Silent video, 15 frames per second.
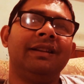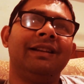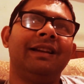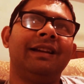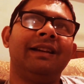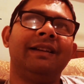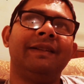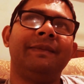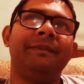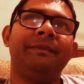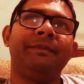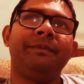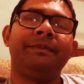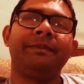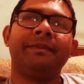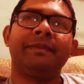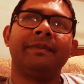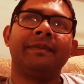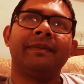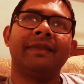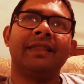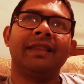um,
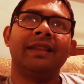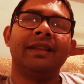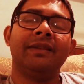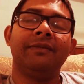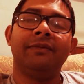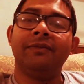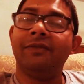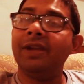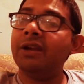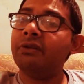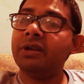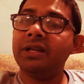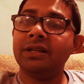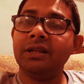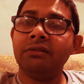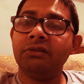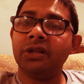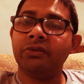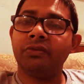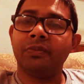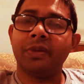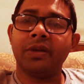very clearly
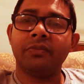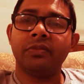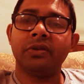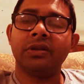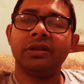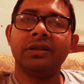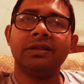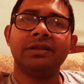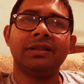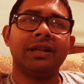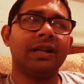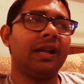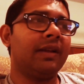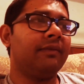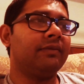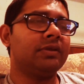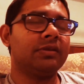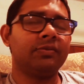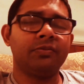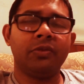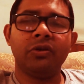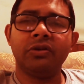remember this, and I've
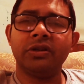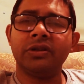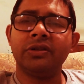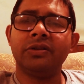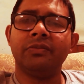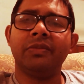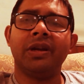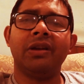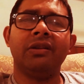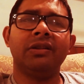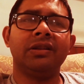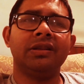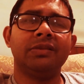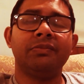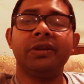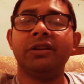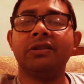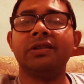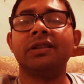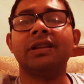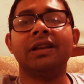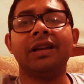spoken about it
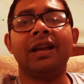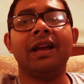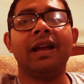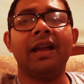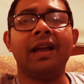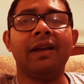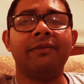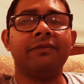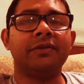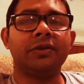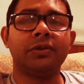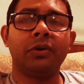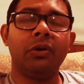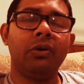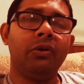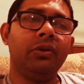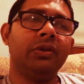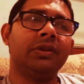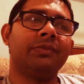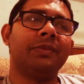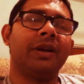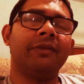because I've
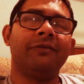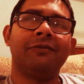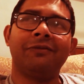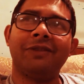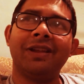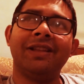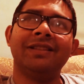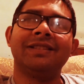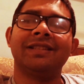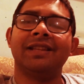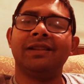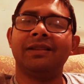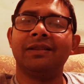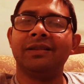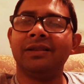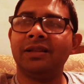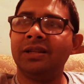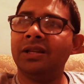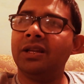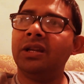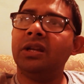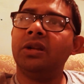told my friends and
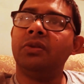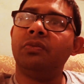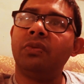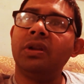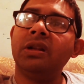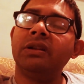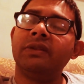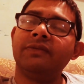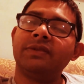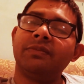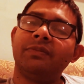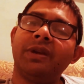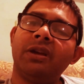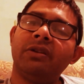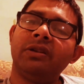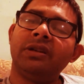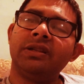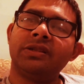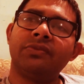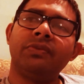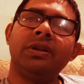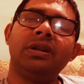relatives about it
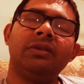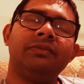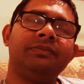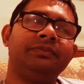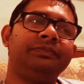as well.